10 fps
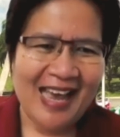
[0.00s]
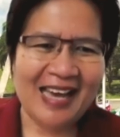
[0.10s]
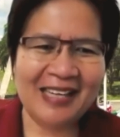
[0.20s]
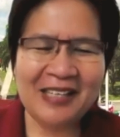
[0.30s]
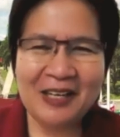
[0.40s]

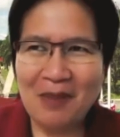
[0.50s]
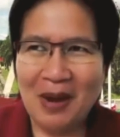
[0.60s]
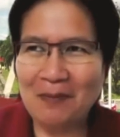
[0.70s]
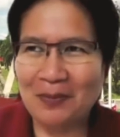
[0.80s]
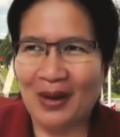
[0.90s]
In my
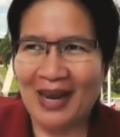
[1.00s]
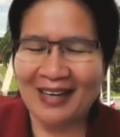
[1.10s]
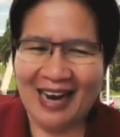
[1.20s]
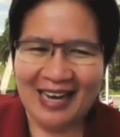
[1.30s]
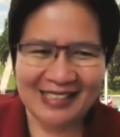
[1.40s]

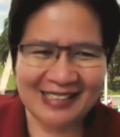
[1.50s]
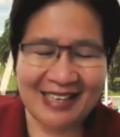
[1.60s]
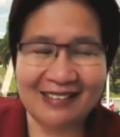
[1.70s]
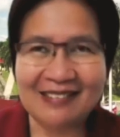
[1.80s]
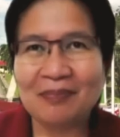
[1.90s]
prayer, I
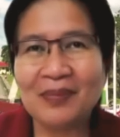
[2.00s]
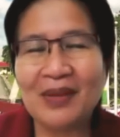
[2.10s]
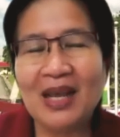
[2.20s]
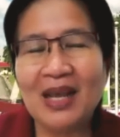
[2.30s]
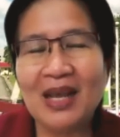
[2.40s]
said,
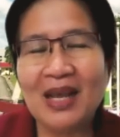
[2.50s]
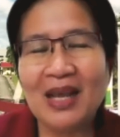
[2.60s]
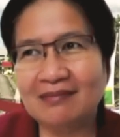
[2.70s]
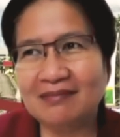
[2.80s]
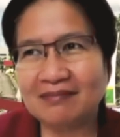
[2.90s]

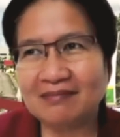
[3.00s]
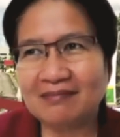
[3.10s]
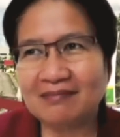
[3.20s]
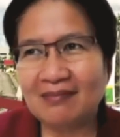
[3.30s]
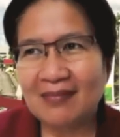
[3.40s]
Lord,
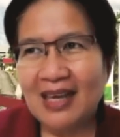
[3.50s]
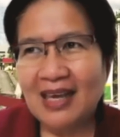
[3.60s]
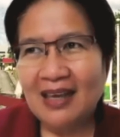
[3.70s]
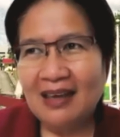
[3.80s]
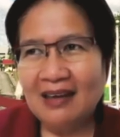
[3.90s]

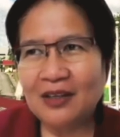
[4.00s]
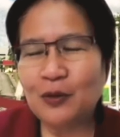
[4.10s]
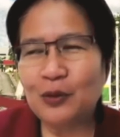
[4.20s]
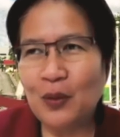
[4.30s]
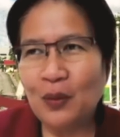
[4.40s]
we
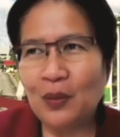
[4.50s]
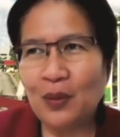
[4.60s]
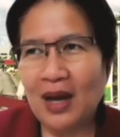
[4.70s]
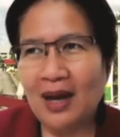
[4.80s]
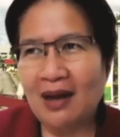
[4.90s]

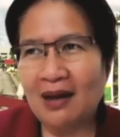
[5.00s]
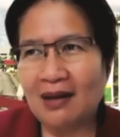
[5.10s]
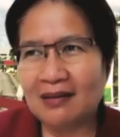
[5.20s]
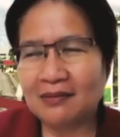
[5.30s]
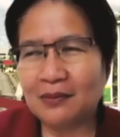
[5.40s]

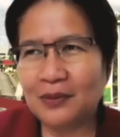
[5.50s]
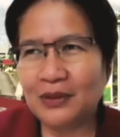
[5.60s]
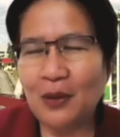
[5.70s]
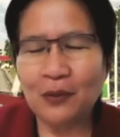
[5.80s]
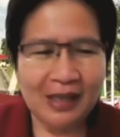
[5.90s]

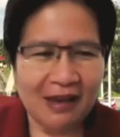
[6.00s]
don't have